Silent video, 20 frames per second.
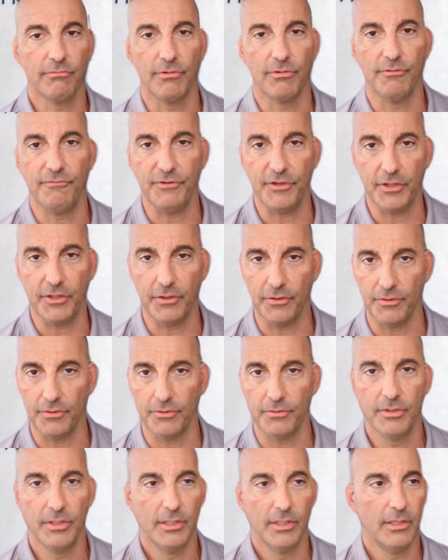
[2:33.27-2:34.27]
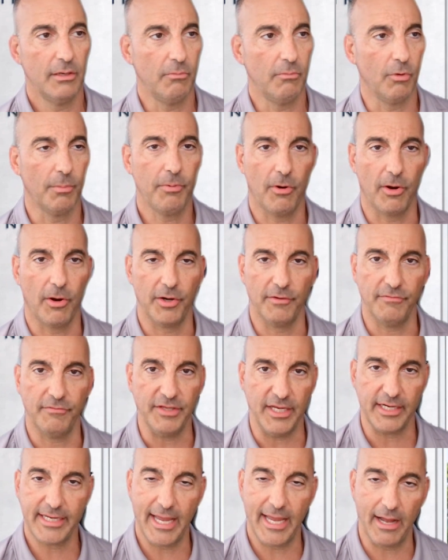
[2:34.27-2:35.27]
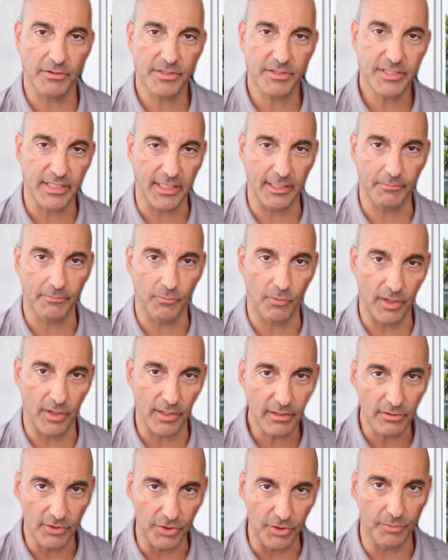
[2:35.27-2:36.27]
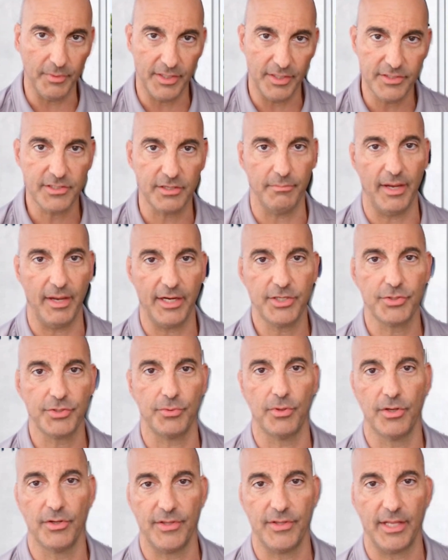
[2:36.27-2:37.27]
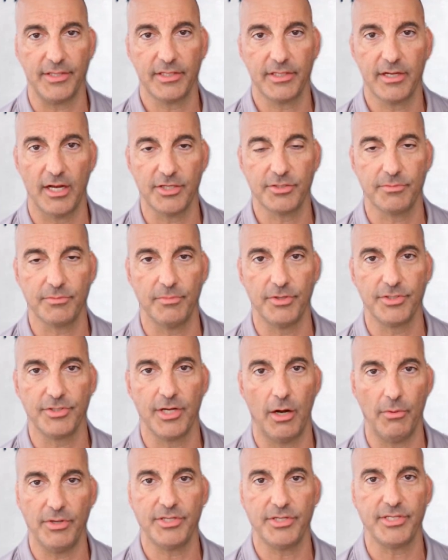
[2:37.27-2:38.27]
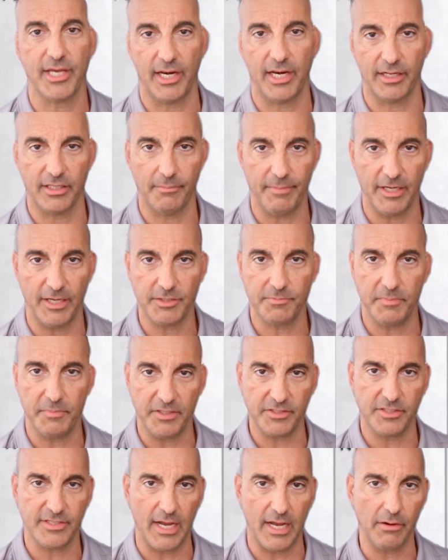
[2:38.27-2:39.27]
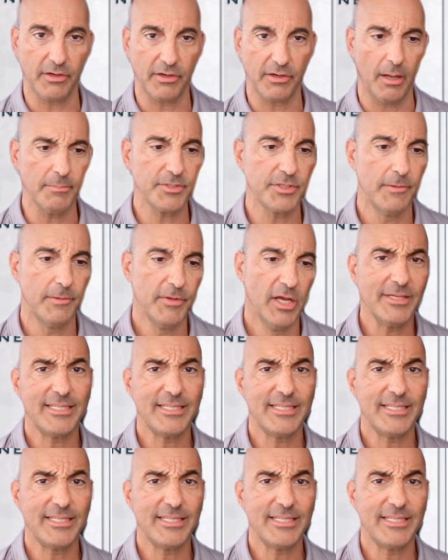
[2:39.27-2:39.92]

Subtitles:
review. We're part of the account team with Lumen to make sure that the customer is always getting the best business outcomes.